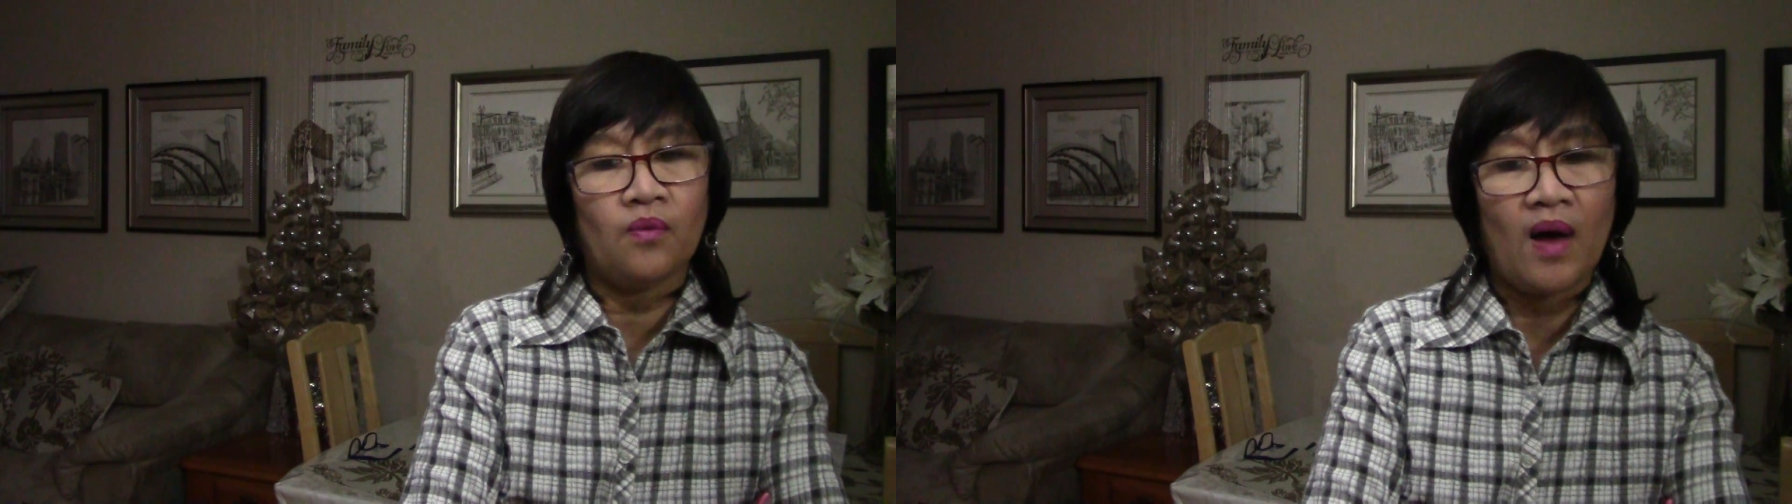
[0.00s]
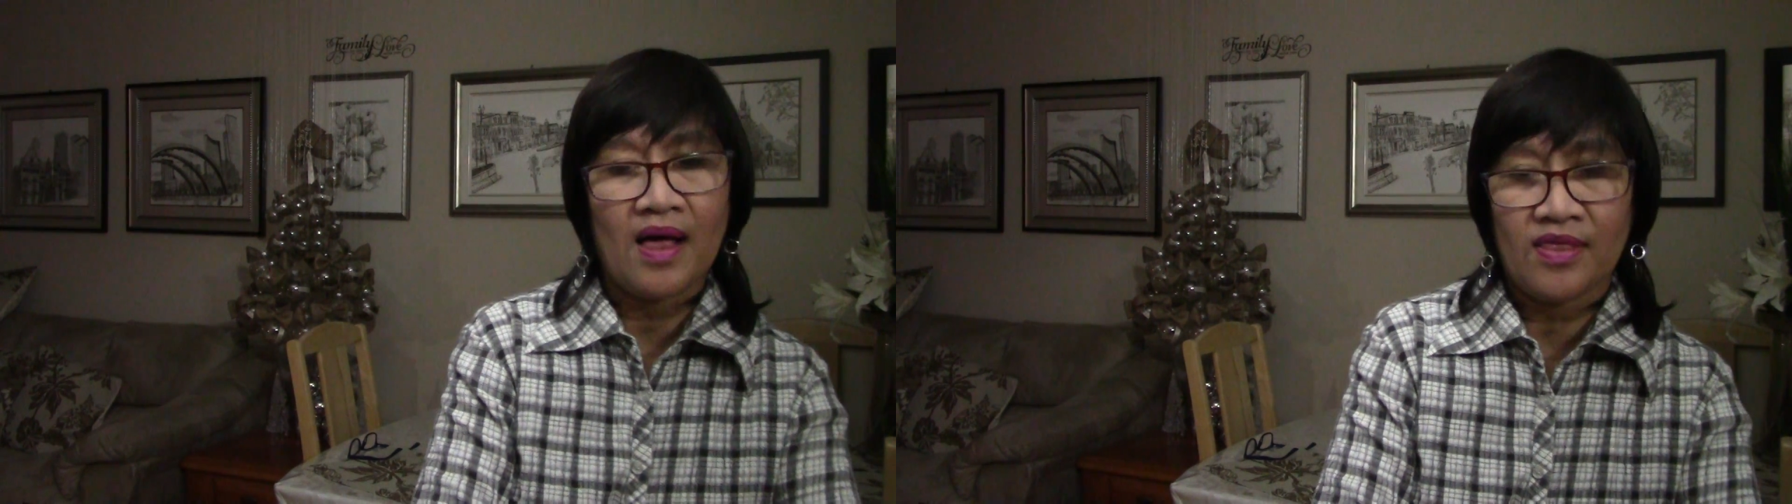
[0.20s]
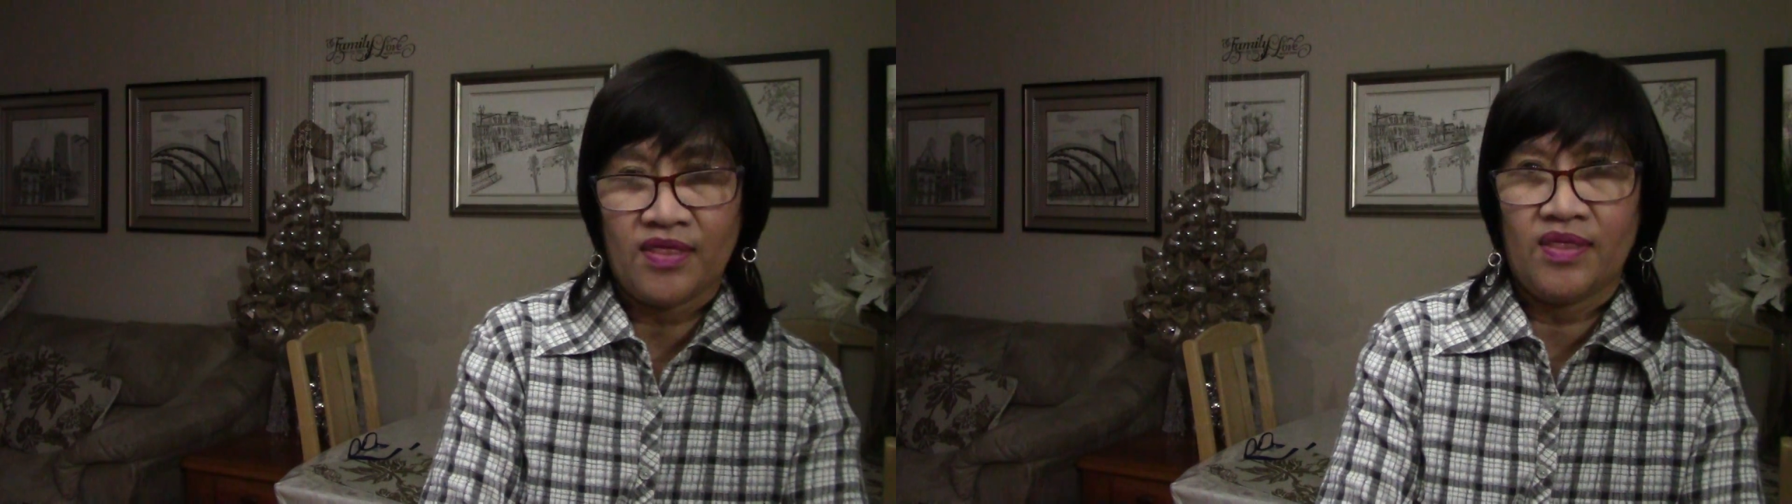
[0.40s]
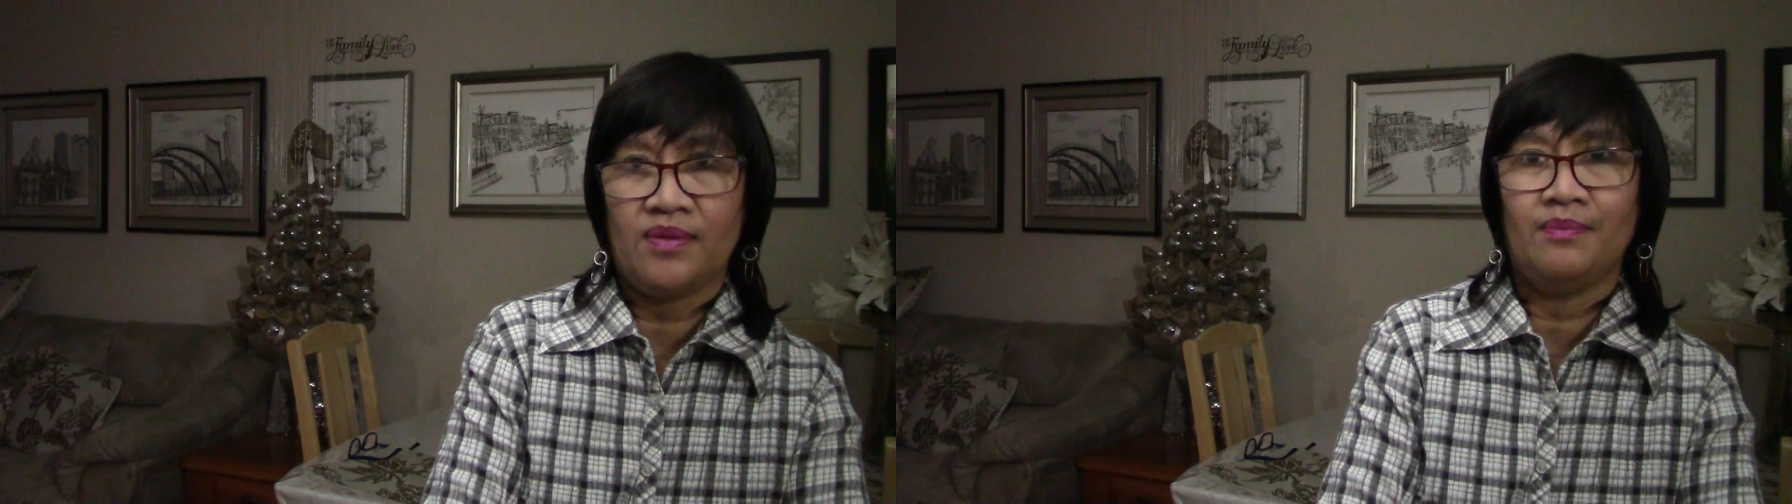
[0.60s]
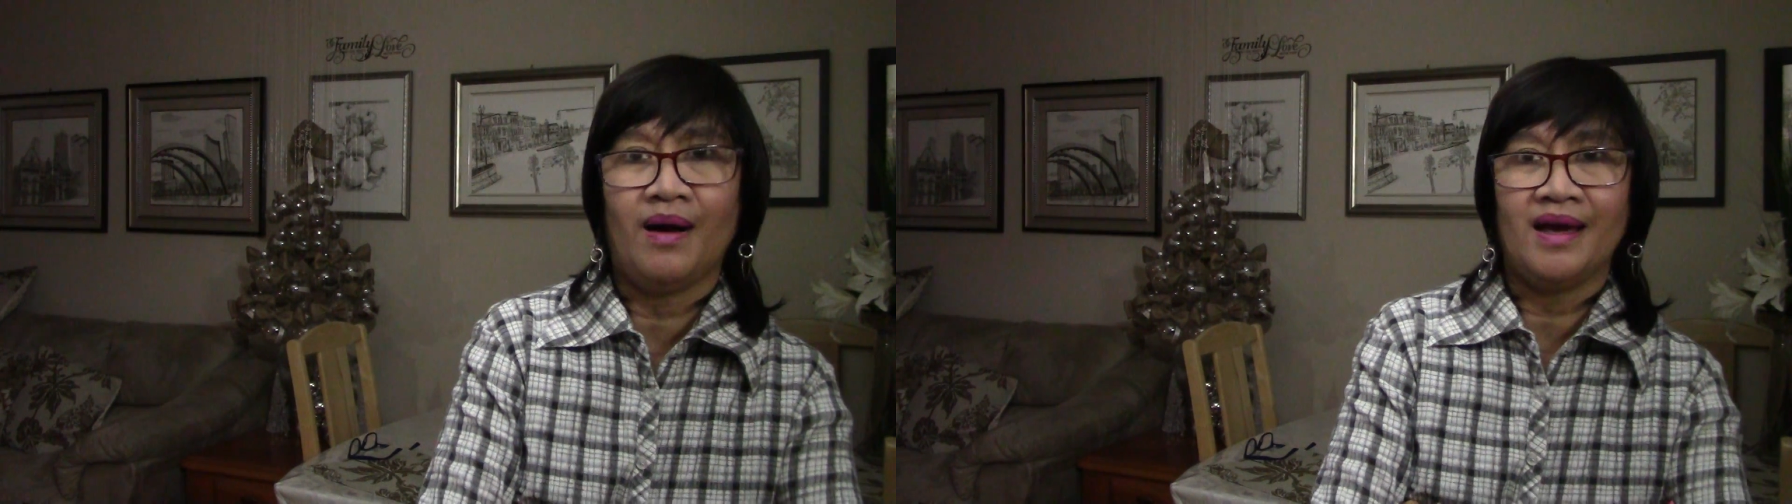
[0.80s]
wealth
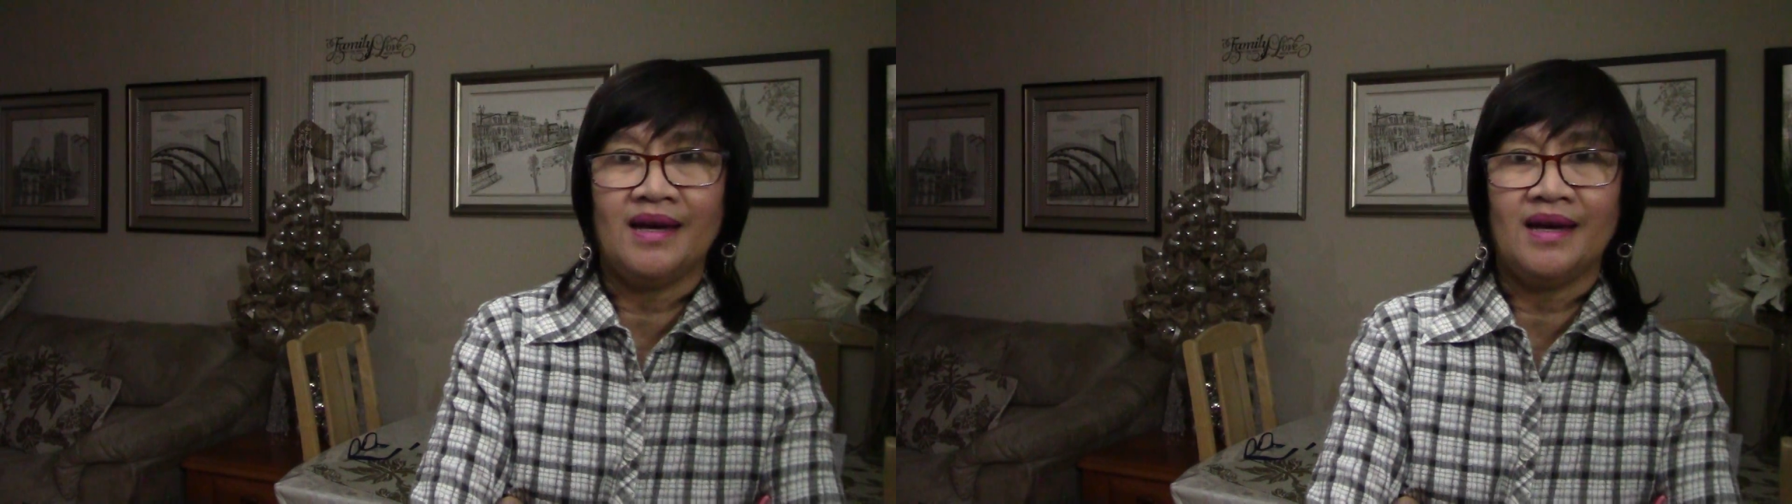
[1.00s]
by